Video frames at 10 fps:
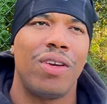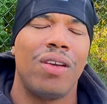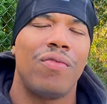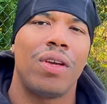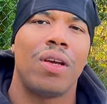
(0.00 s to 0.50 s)

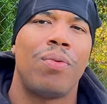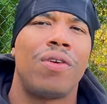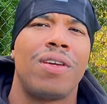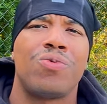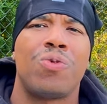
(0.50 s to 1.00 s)
very, very
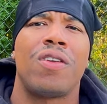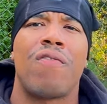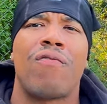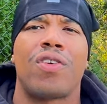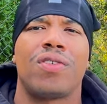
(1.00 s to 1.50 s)
important. It's one of
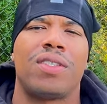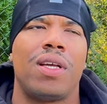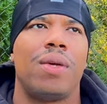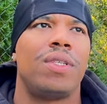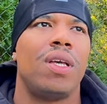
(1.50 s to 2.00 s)
the first
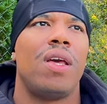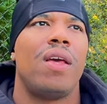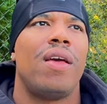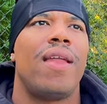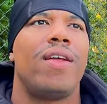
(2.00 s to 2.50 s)
steps
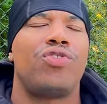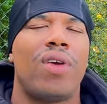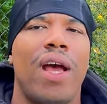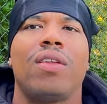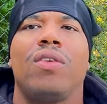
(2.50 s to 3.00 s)
in
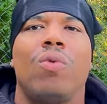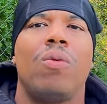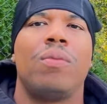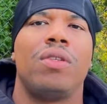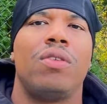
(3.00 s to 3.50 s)
attracting a
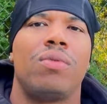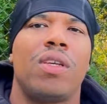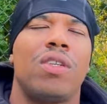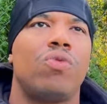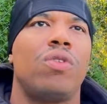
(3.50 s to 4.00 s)
woman. You know what I'm
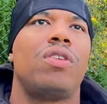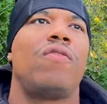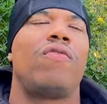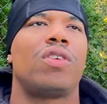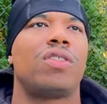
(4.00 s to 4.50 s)
saying? It's one of
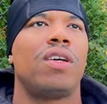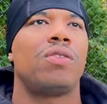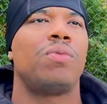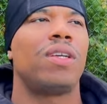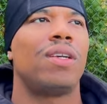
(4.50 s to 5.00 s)
the first
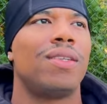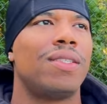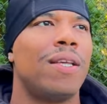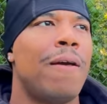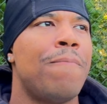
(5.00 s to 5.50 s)
steps
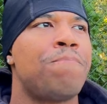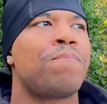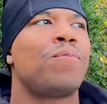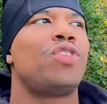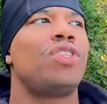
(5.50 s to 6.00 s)
because
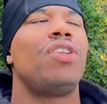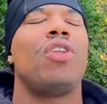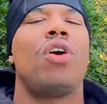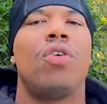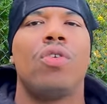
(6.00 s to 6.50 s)
she
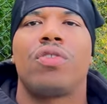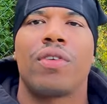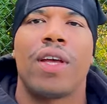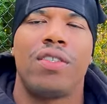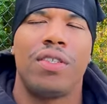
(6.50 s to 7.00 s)
knows
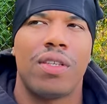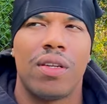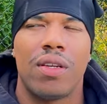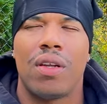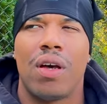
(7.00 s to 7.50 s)
okay she's
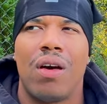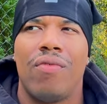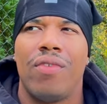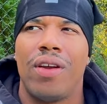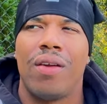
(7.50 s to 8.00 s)
getting uh,
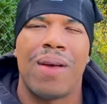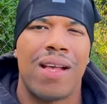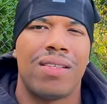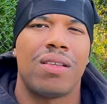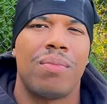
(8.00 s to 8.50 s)
very
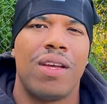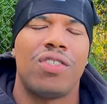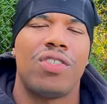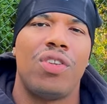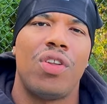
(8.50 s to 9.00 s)
masculine man
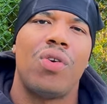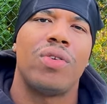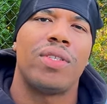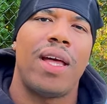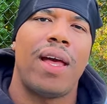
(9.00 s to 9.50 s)
she
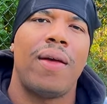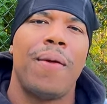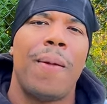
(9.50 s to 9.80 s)
knows that